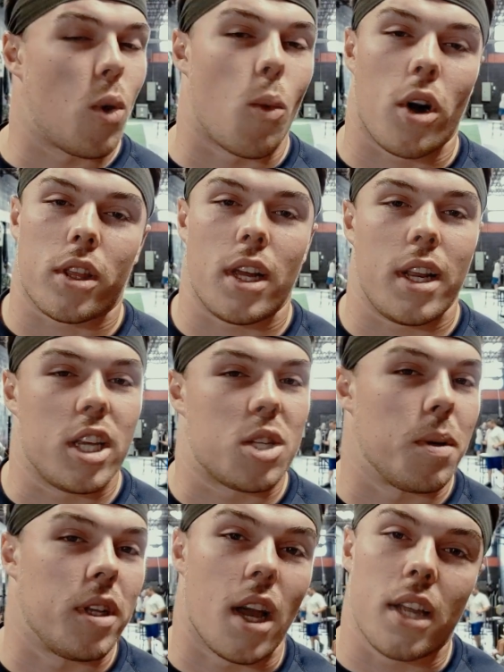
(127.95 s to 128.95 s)
the work that needs
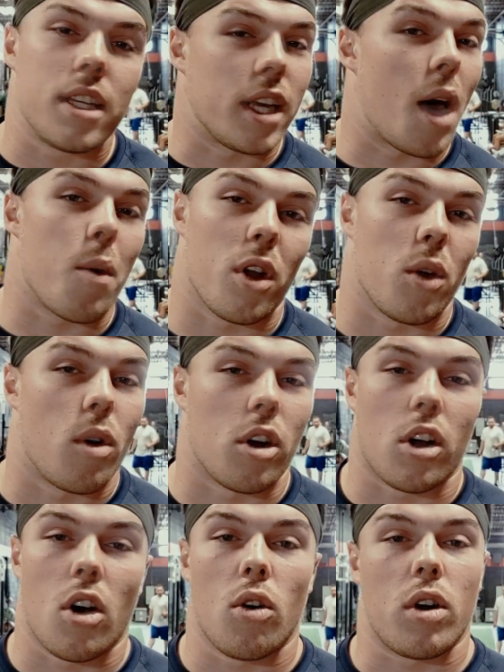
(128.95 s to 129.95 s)
to be done to get where you
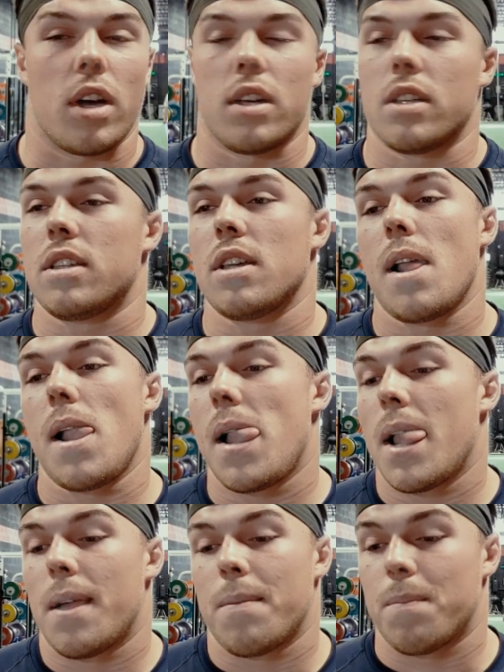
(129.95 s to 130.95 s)
want to go. Because
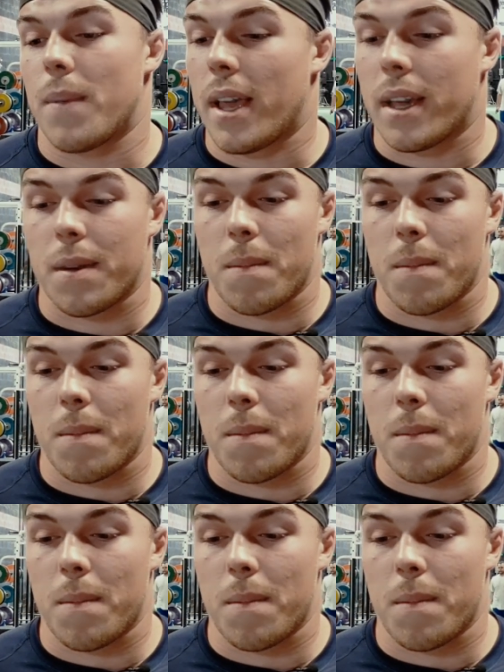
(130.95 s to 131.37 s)
like